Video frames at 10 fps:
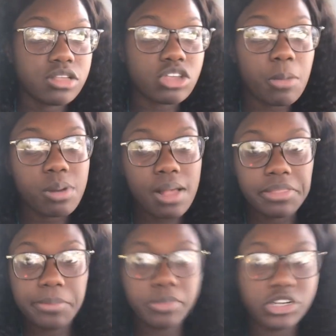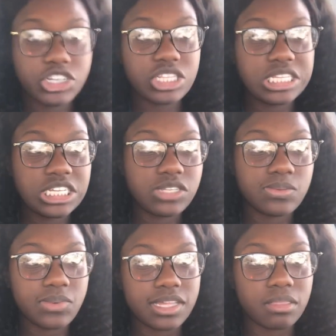so I'll probably merge
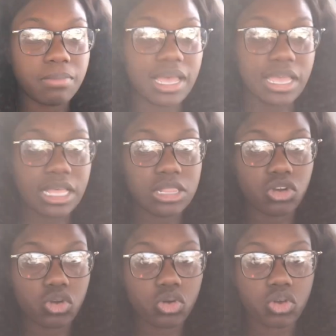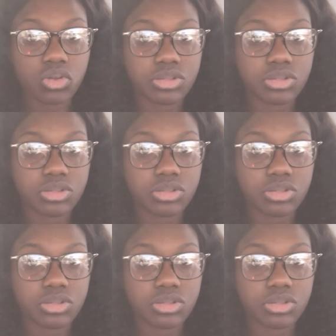this with my clinical